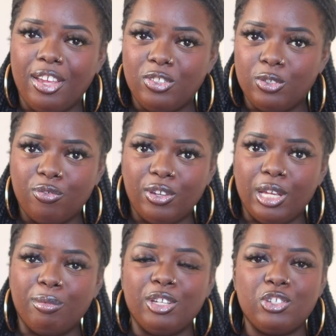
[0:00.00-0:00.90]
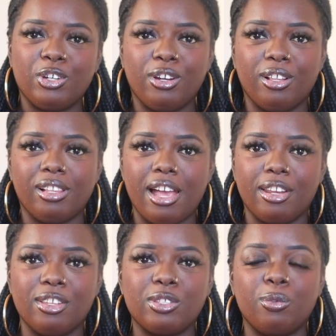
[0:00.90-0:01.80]
Hey YouTube fam, it's your girl
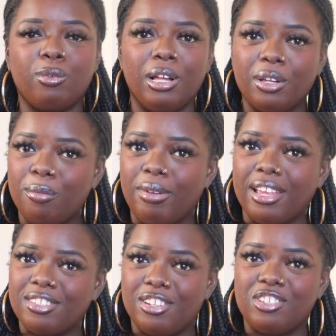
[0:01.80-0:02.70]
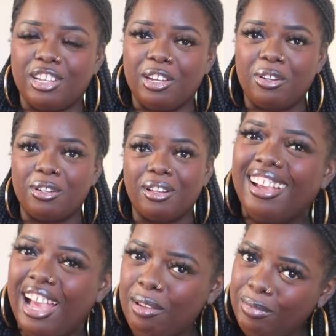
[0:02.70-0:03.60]
Gwladys. Welcome back to the channel.
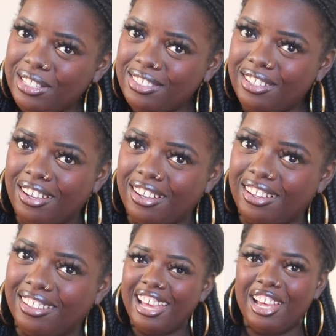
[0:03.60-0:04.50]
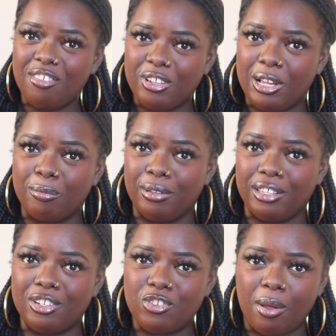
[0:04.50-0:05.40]
I miss y'all. How have y'all
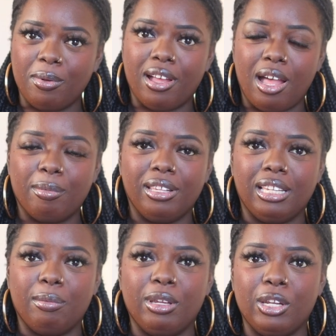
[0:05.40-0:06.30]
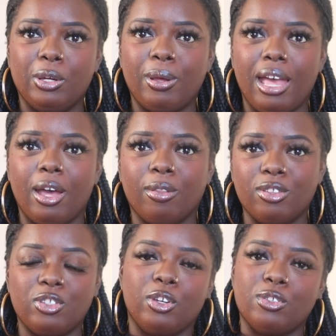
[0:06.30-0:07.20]
been? Drop a comment and let me know how
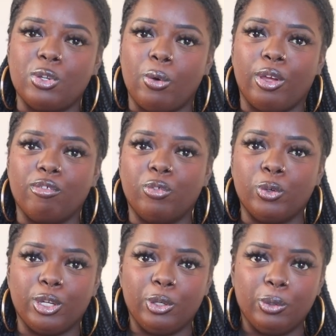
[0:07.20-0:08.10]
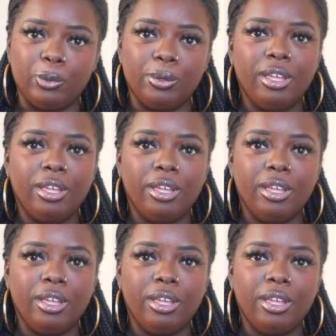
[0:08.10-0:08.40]
this year is going for you.